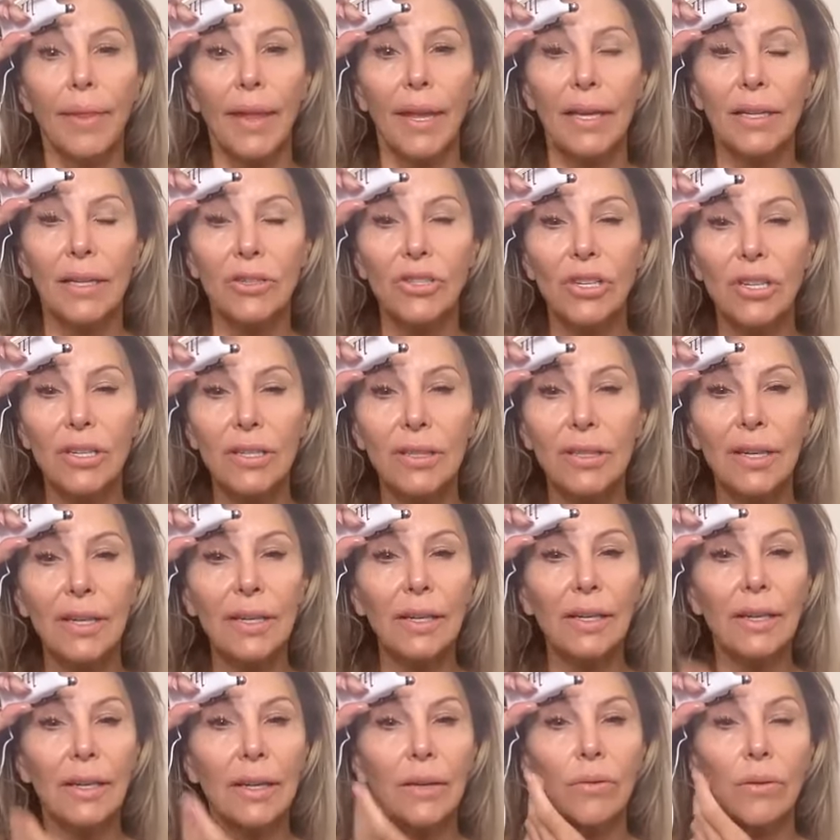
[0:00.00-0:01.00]
And just kind
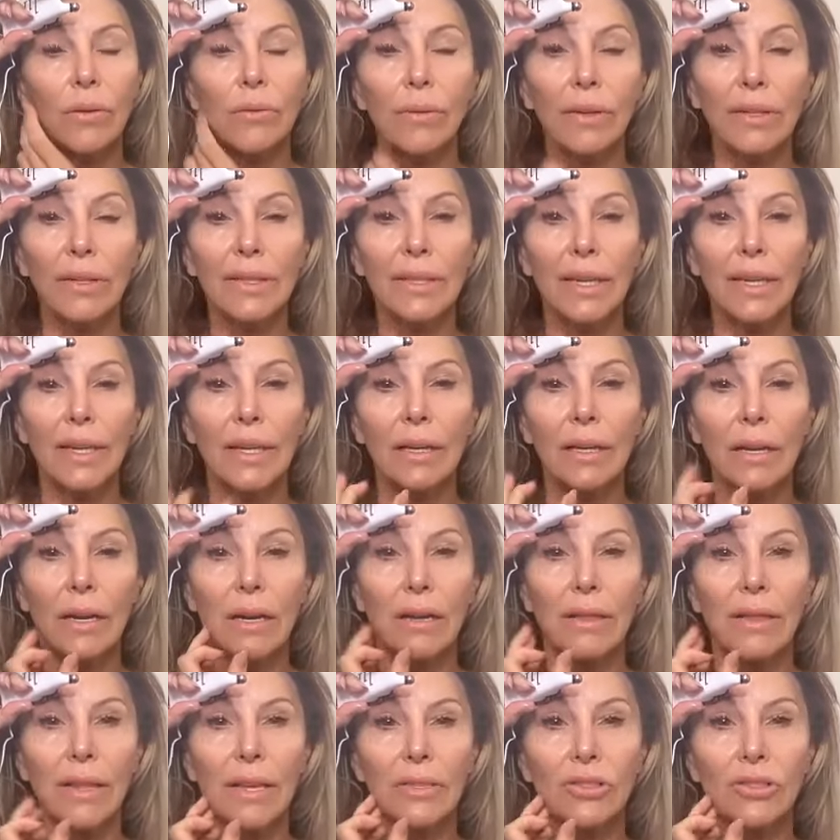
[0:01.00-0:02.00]
of like what we did
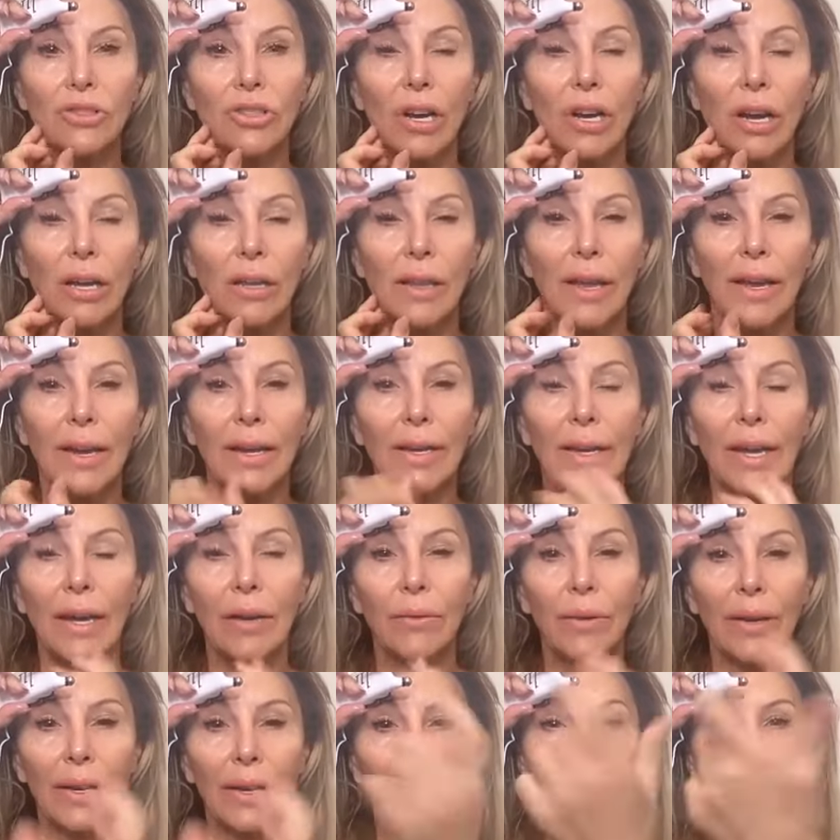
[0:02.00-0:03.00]
on that jawline, how
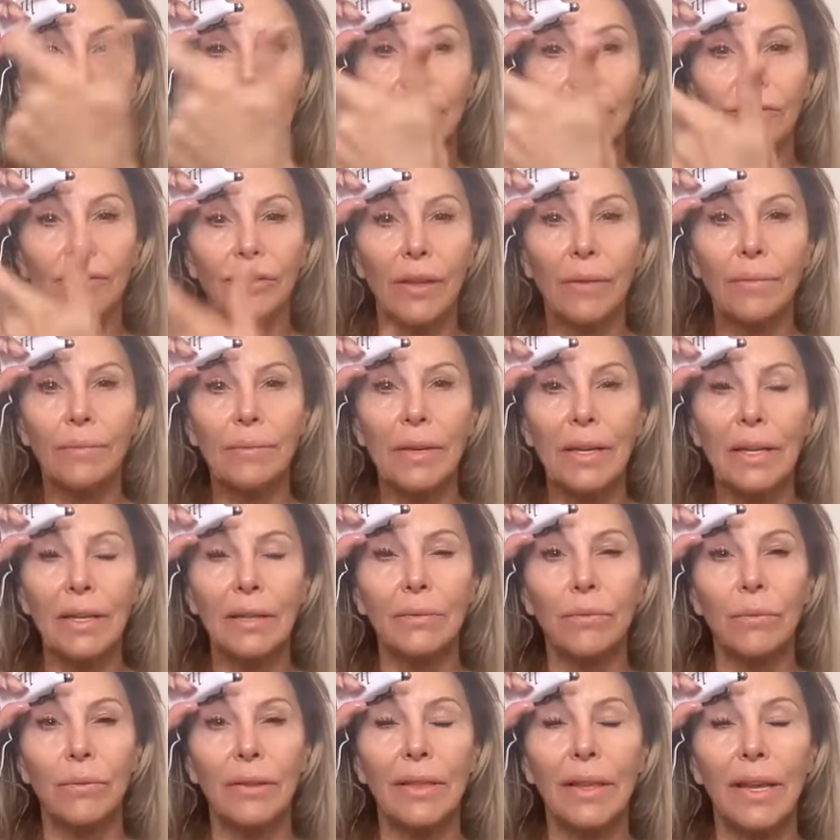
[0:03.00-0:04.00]
we kind of flipped
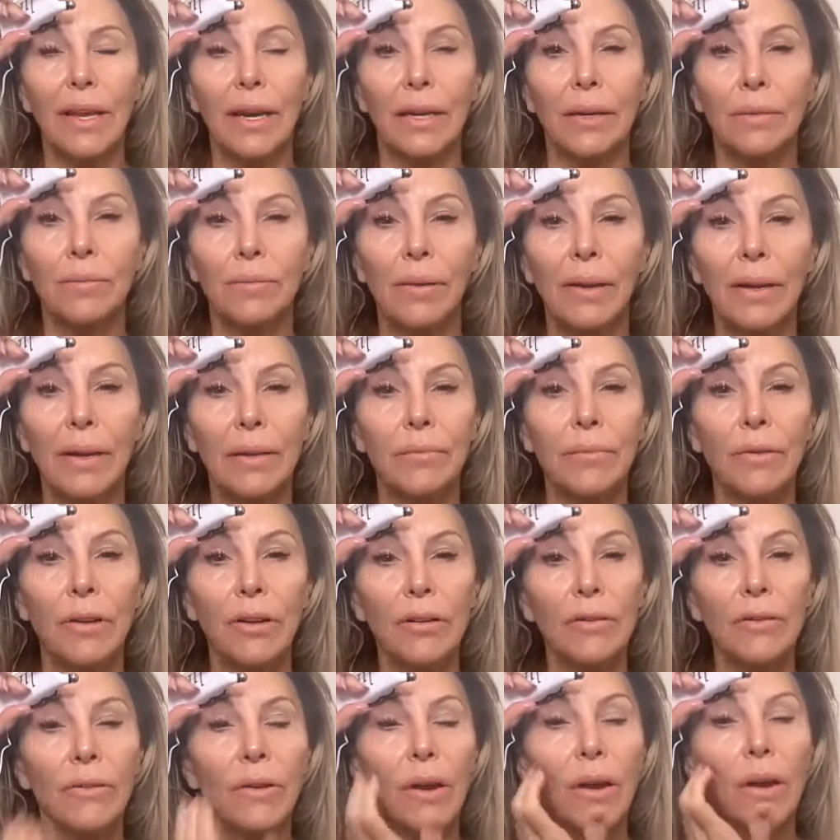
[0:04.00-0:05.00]
it with the airplane
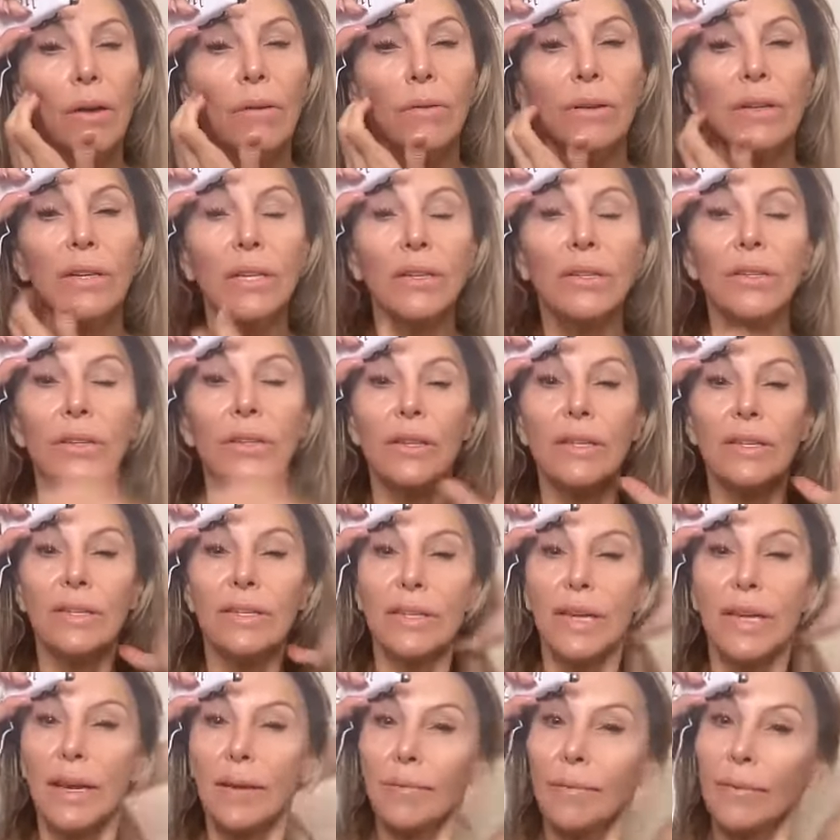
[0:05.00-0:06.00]
move, I'm going to do the
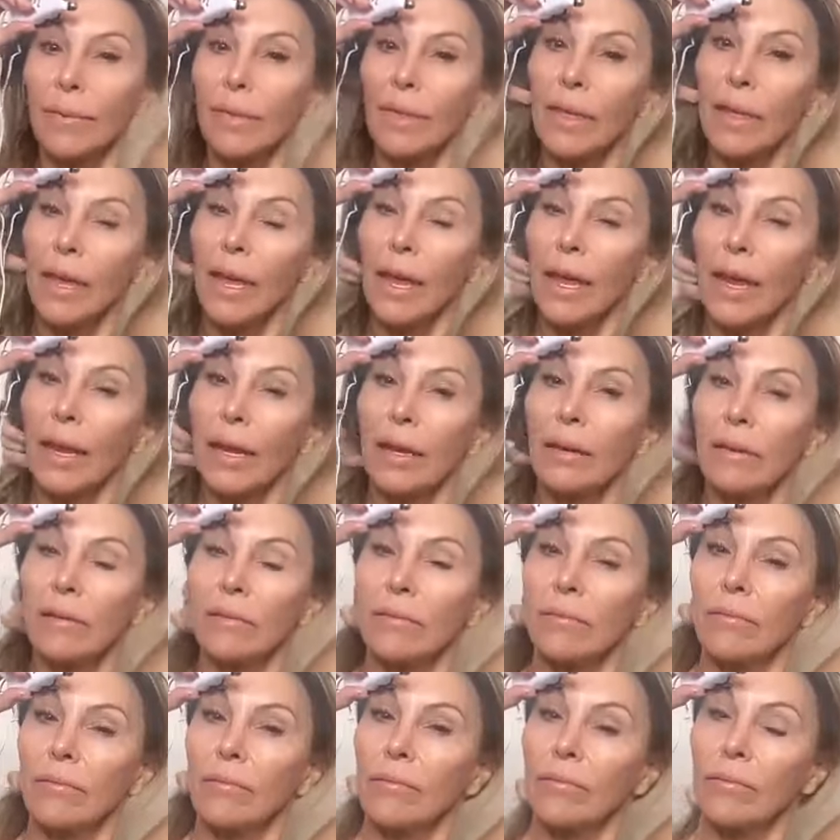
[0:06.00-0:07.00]
same
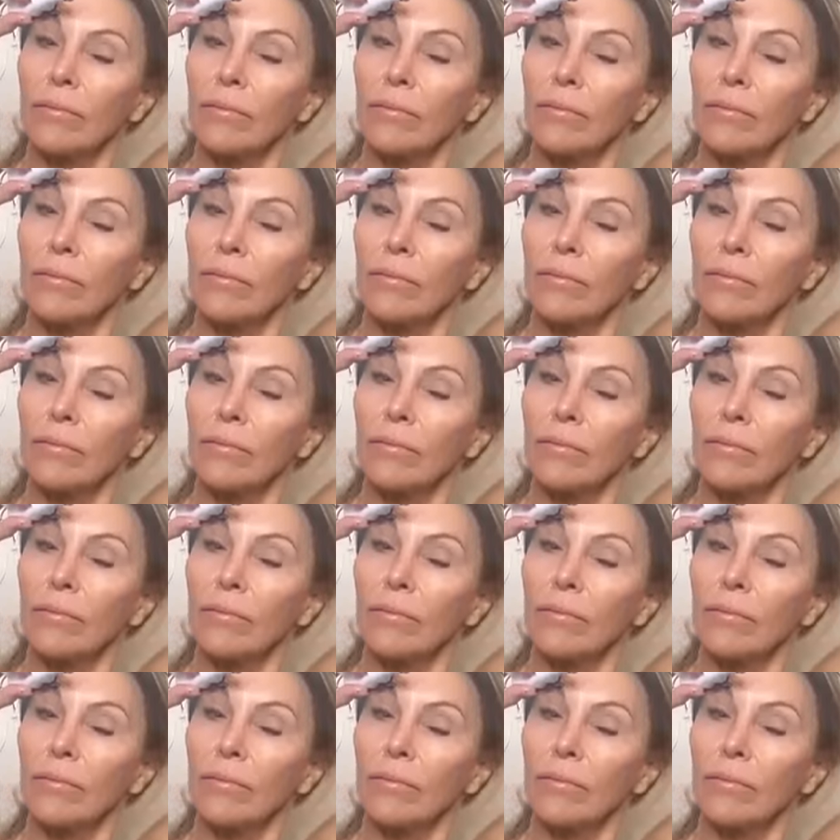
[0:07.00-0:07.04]
thing.